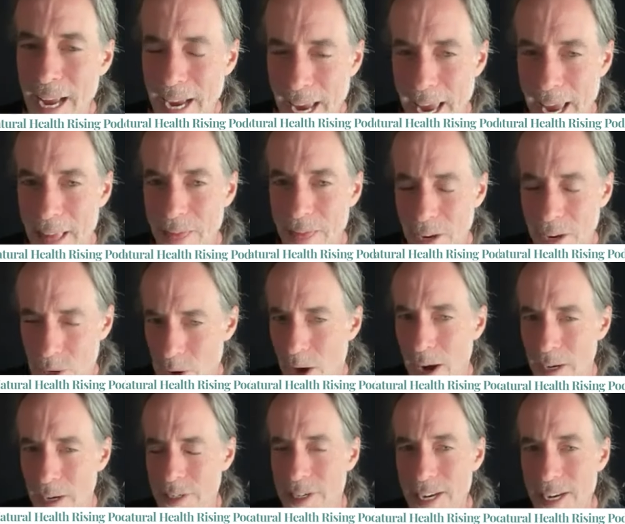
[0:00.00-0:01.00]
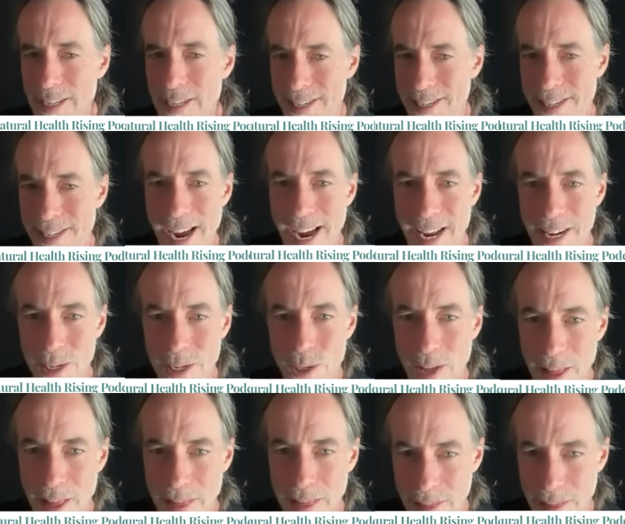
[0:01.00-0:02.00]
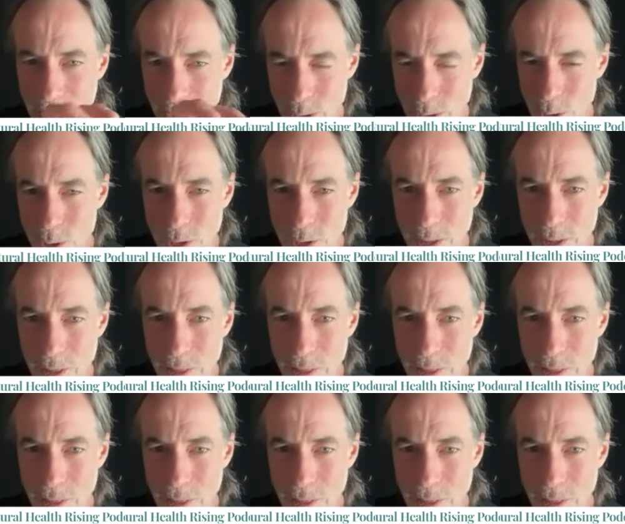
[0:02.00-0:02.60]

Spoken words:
the dogs can sense that there's